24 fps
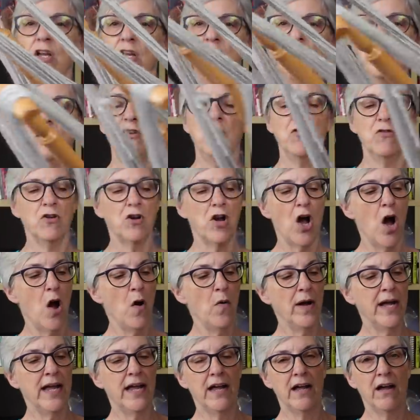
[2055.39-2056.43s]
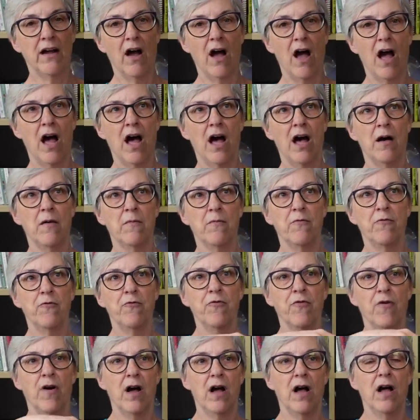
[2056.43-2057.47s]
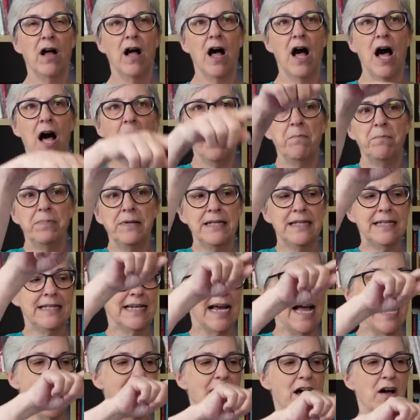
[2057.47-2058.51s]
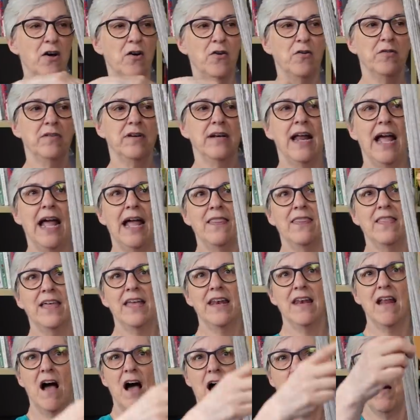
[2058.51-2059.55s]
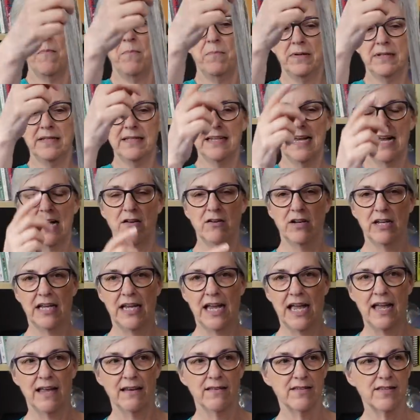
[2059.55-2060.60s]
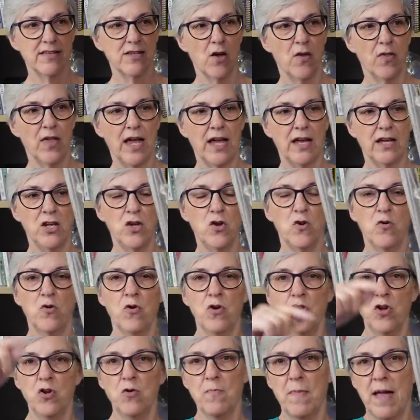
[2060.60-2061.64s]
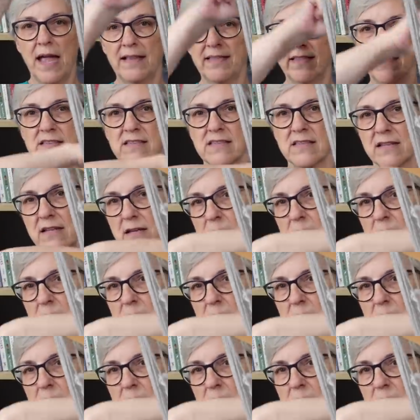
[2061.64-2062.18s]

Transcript: you're going up and down and then up and down again so that you make this